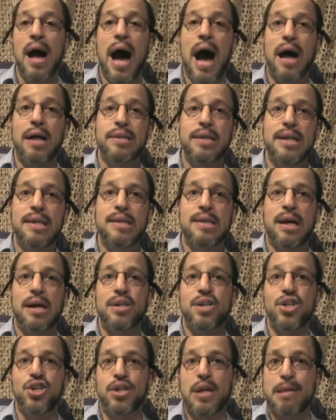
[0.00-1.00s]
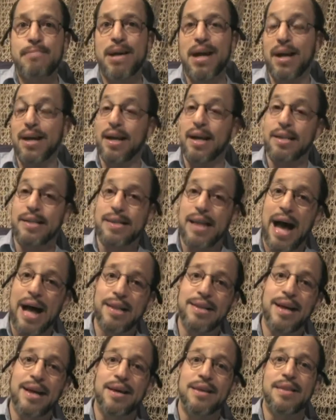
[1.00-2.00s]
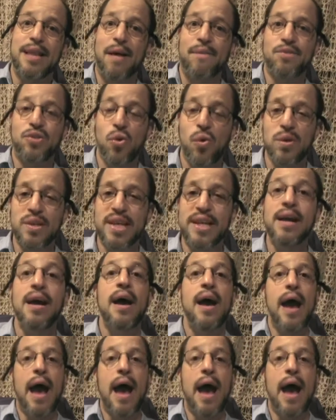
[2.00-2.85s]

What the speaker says: Aliza, Shimon, Gedalia, Naphtali,